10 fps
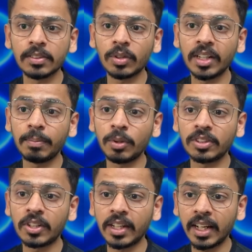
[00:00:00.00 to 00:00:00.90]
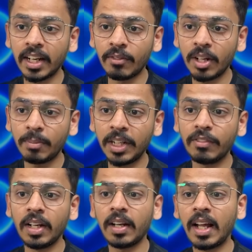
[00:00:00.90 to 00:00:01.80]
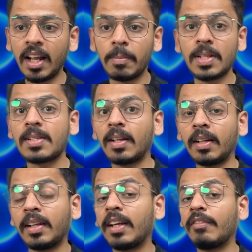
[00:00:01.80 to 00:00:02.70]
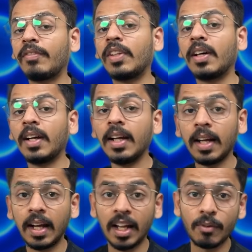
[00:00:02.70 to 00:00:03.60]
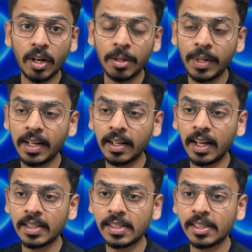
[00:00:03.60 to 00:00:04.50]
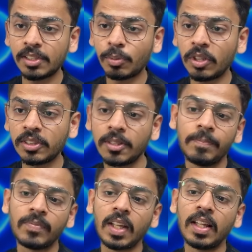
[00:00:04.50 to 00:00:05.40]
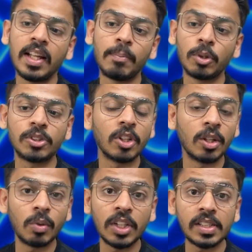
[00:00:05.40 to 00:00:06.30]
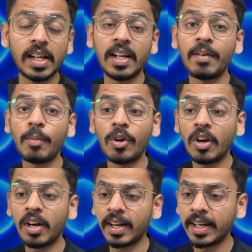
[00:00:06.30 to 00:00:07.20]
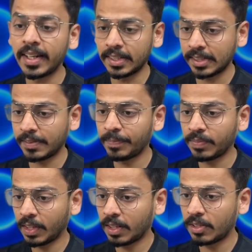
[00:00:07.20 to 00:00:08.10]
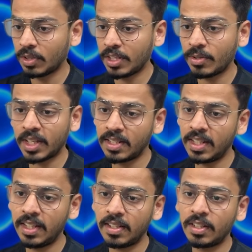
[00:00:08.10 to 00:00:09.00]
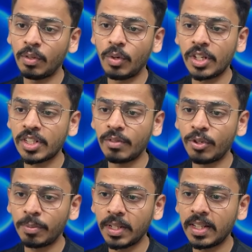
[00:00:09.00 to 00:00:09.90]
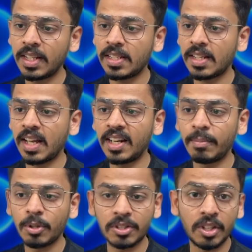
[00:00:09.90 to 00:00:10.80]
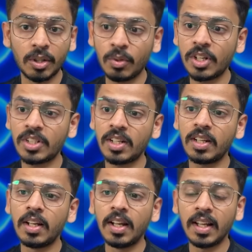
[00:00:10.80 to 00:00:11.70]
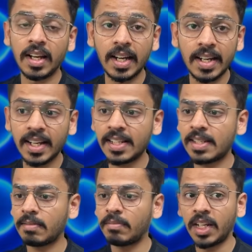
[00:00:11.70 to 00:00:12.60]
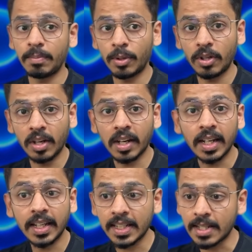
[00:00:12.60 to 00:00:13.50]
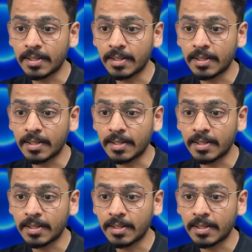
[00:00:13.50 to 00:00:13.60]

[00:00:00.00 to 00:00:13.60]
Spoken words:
inputs dot environment will help us give the environment as a response, inputs dot version and input dot run test. So as you can see, the version would be this and inputs dot version, run test, input dot run test.